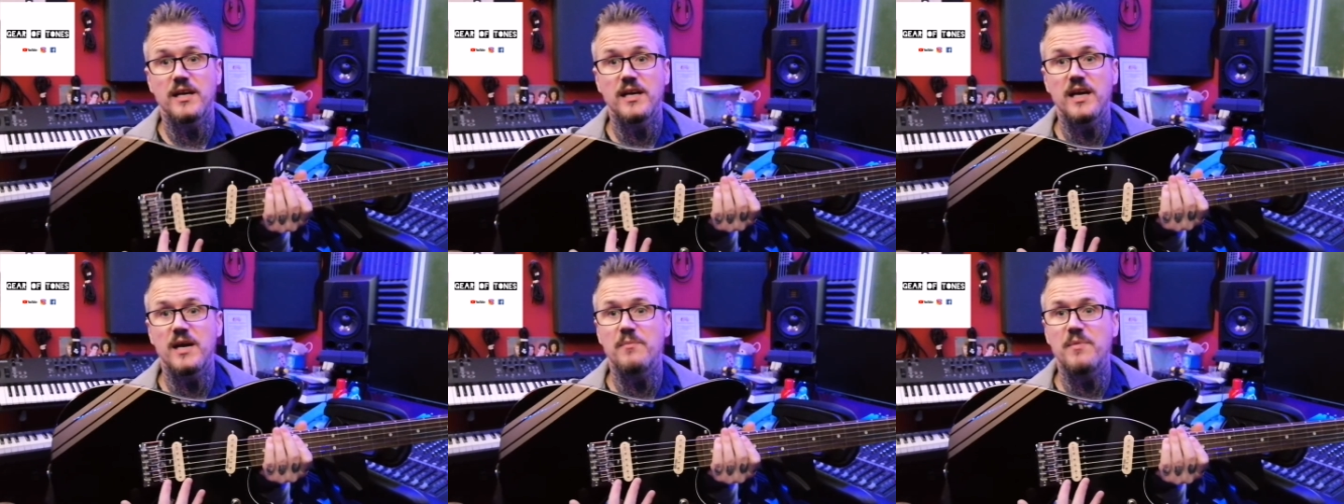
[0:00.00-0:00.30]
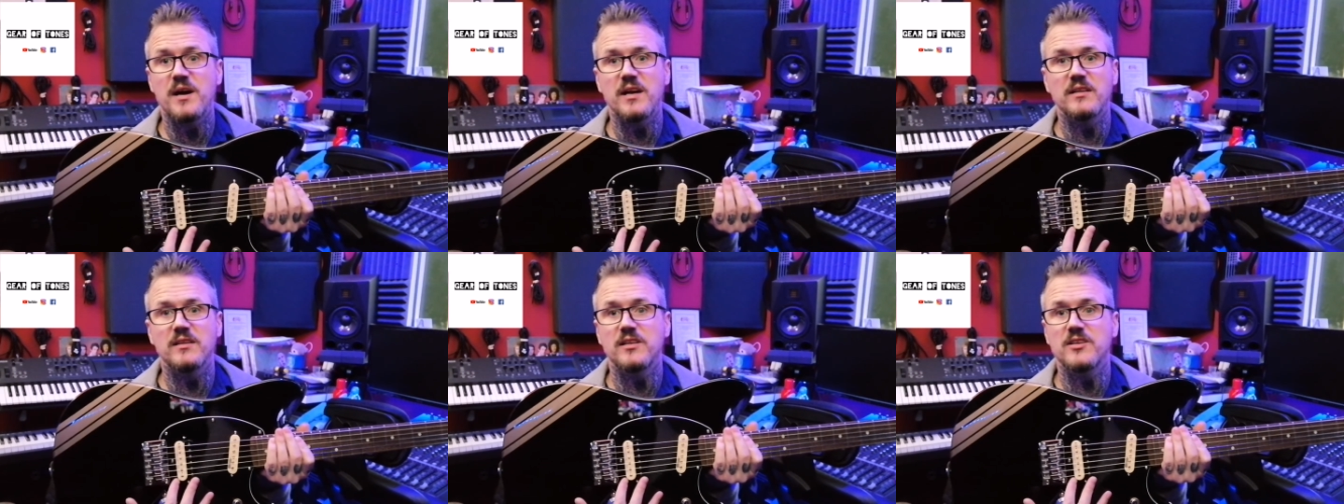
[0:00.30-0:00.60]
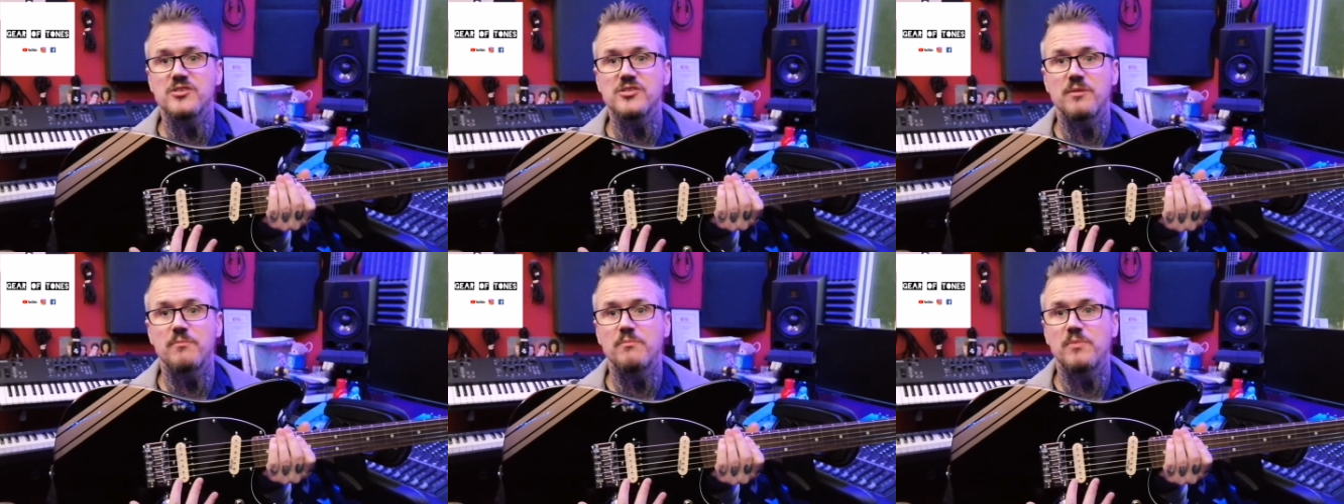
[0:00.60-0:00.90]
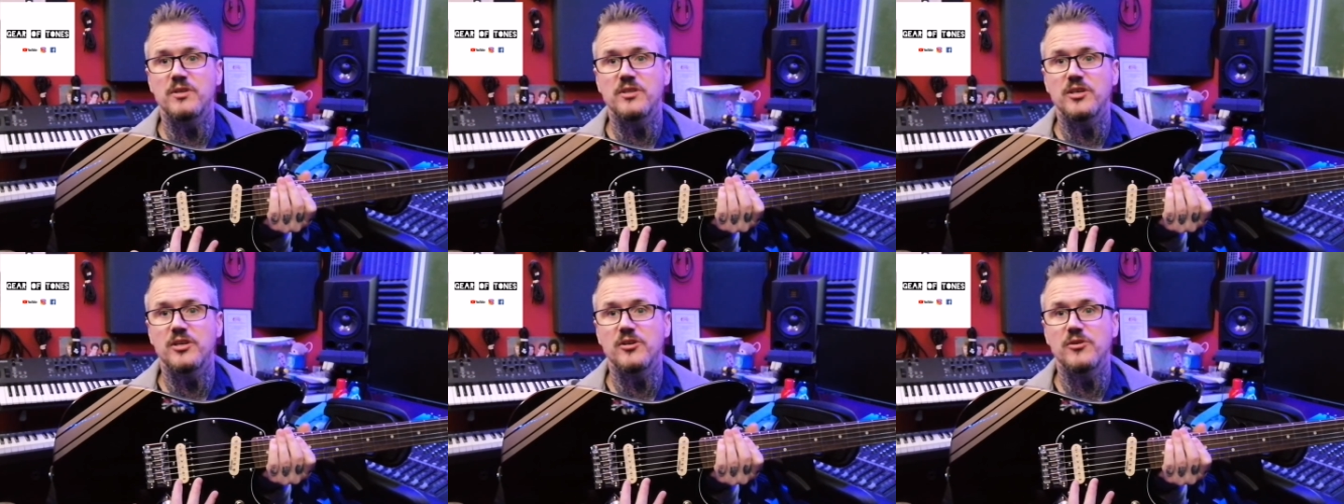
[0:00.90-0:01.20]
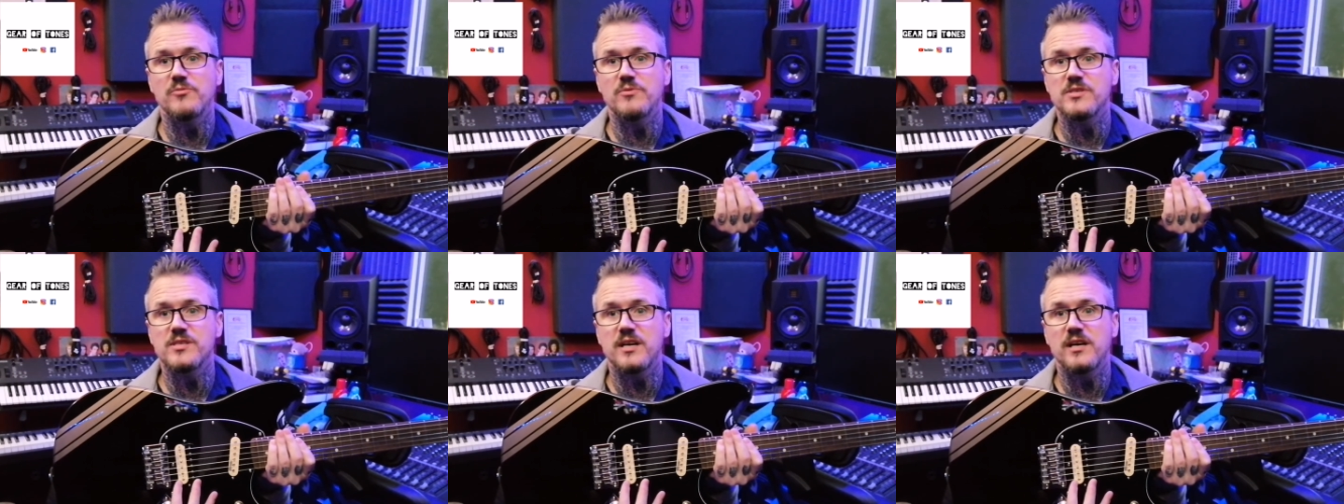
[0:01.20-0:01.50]
Uh, apparently somebody
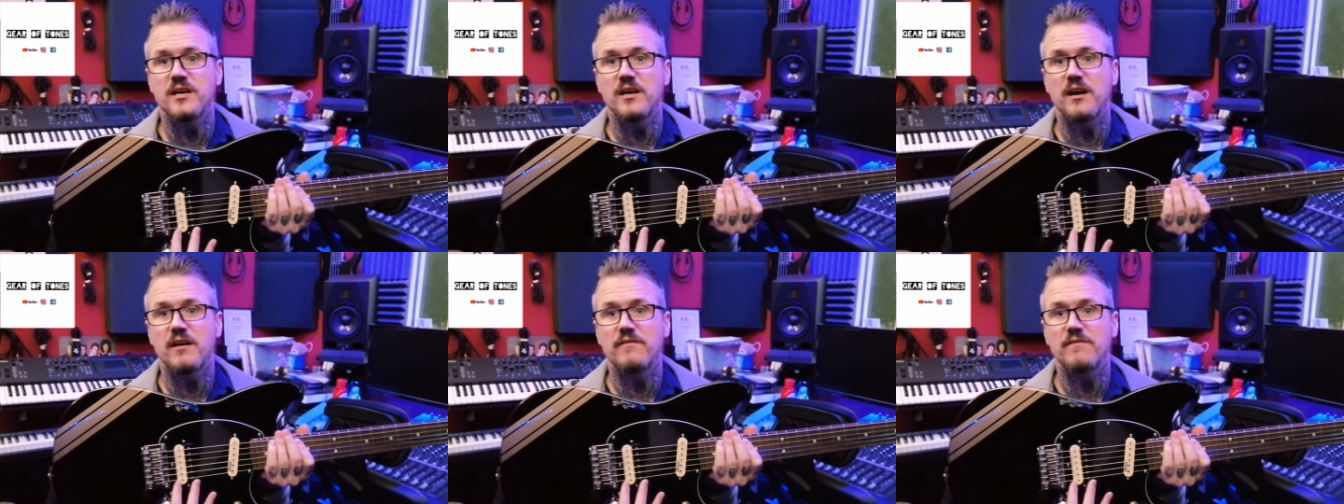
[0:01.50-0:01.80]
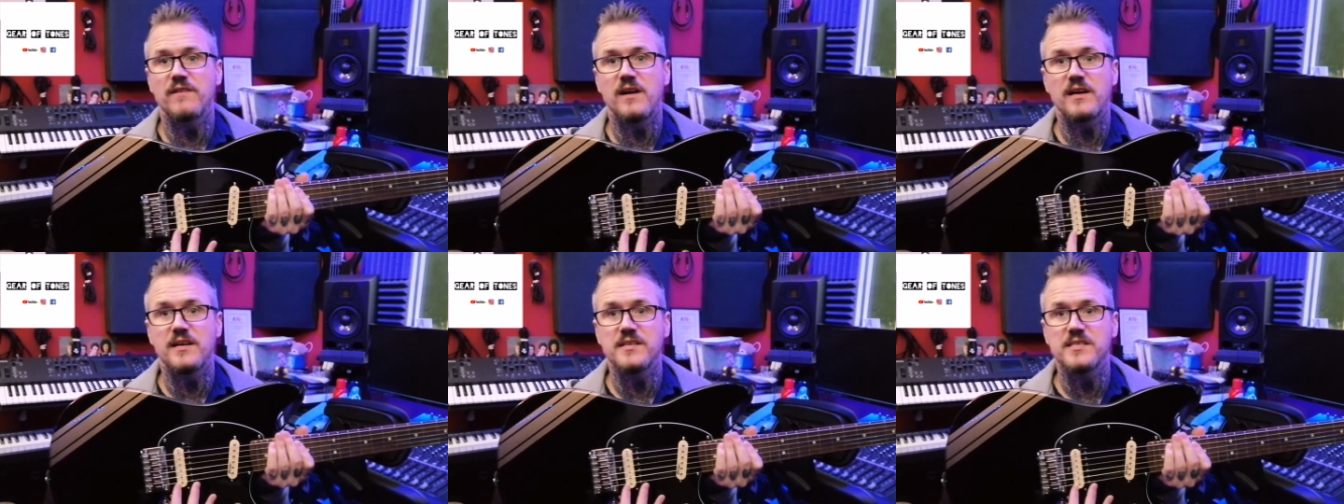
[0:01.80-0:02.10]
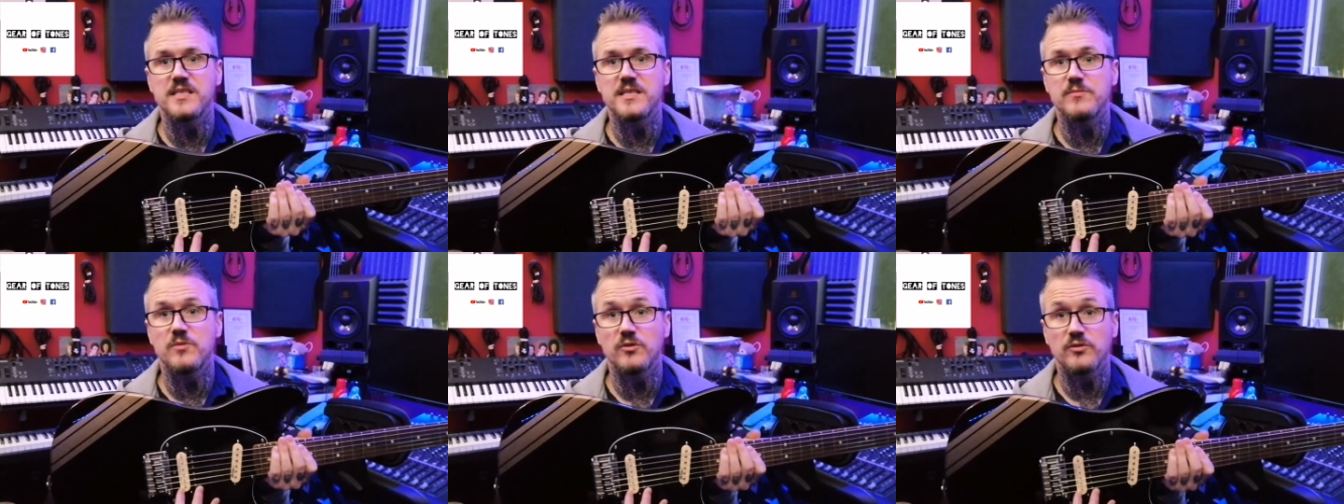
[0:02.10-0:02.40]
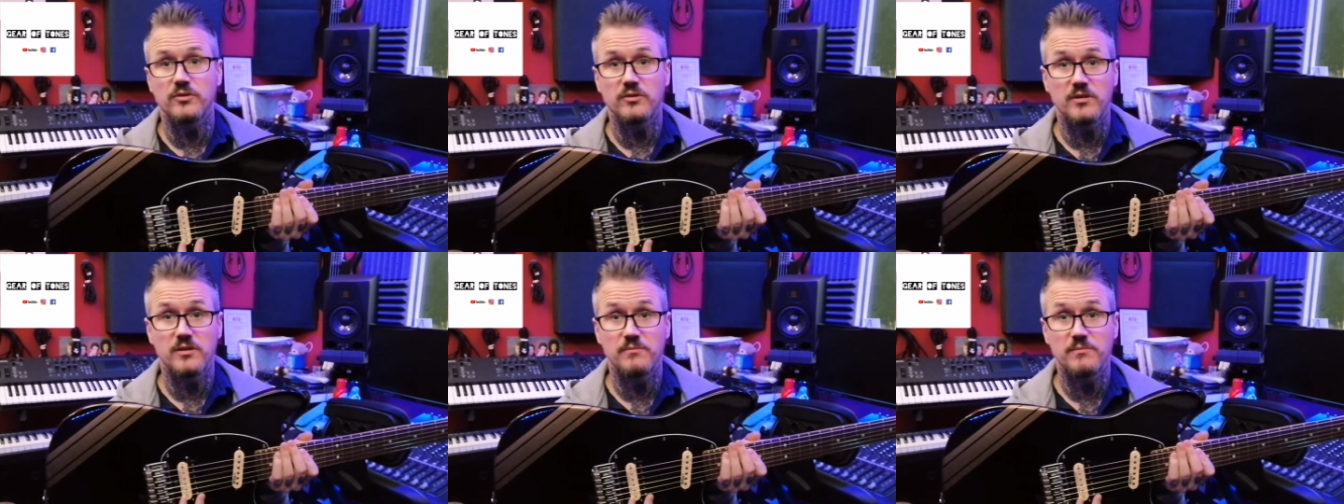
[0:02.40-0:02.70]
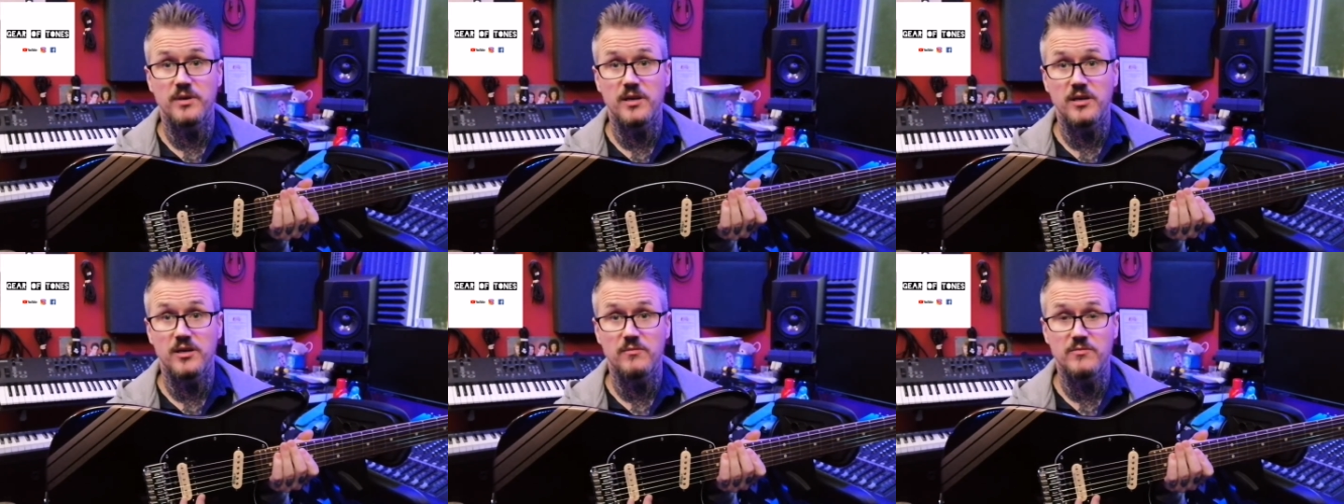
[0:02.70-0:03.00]
who was a, a fan of Seymour Duncan
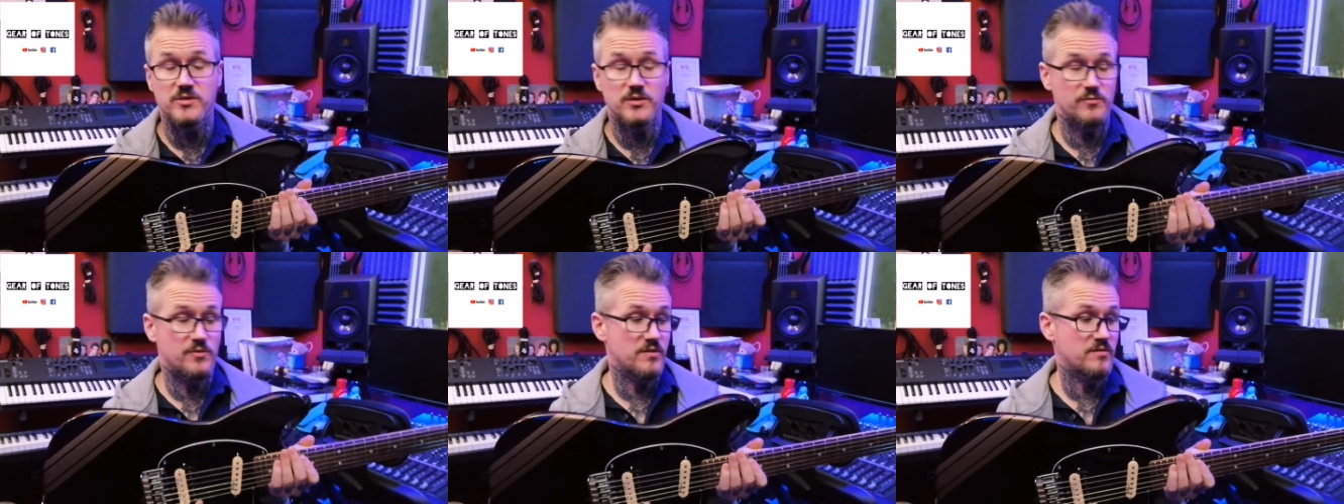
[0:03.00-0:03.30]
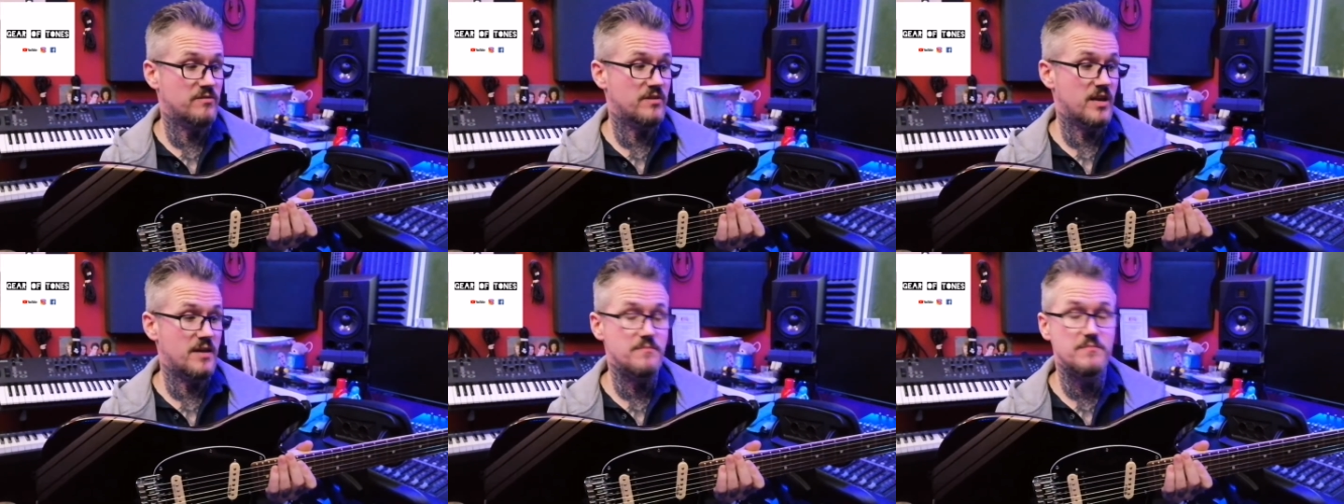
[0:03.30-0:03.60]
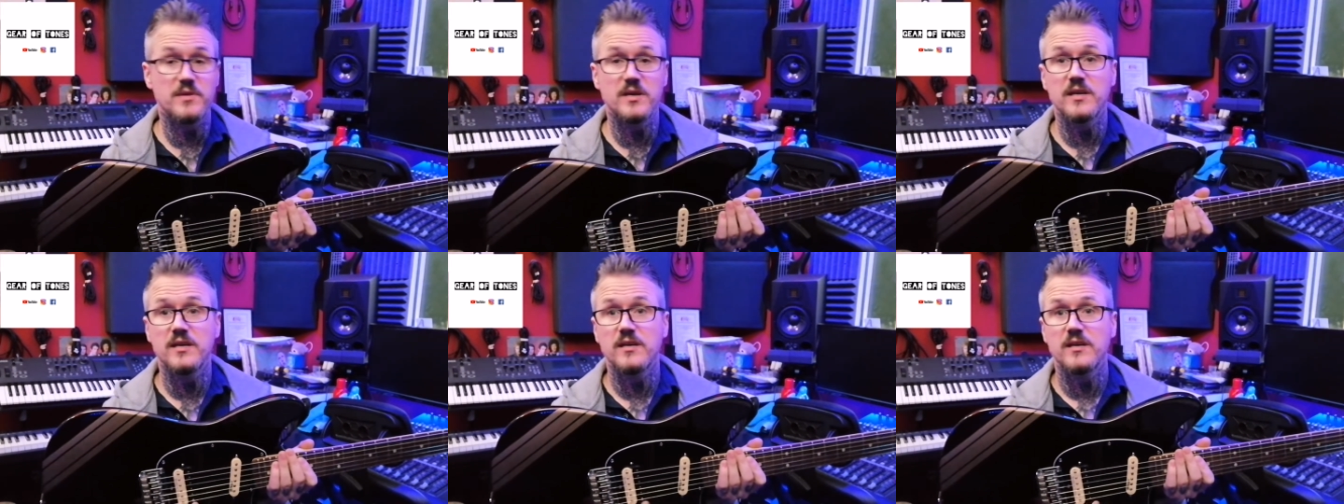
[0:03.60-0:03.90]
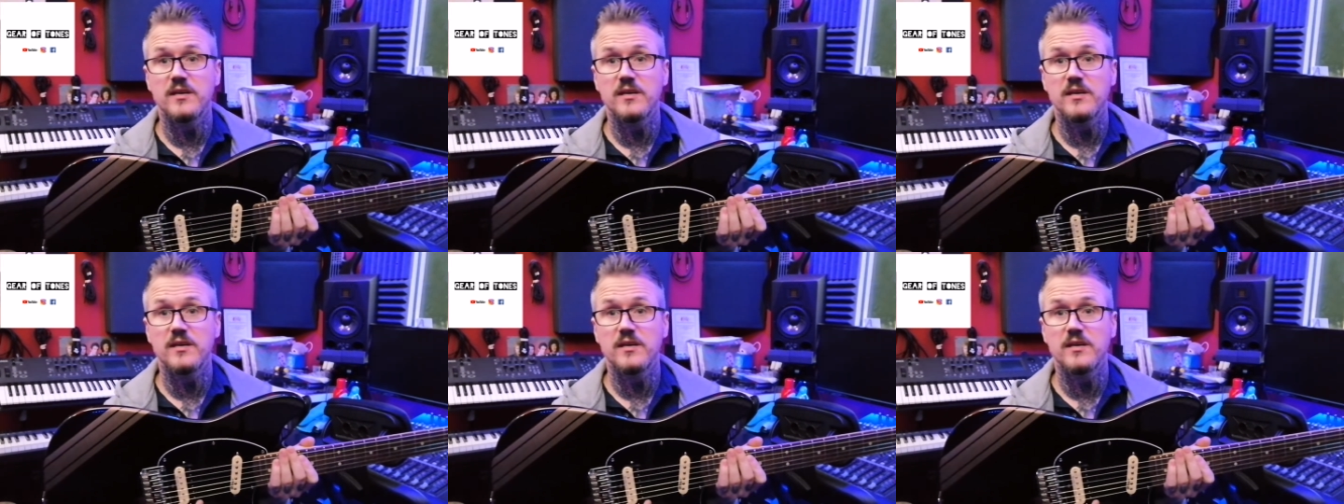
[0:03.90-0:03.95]
pickups at one time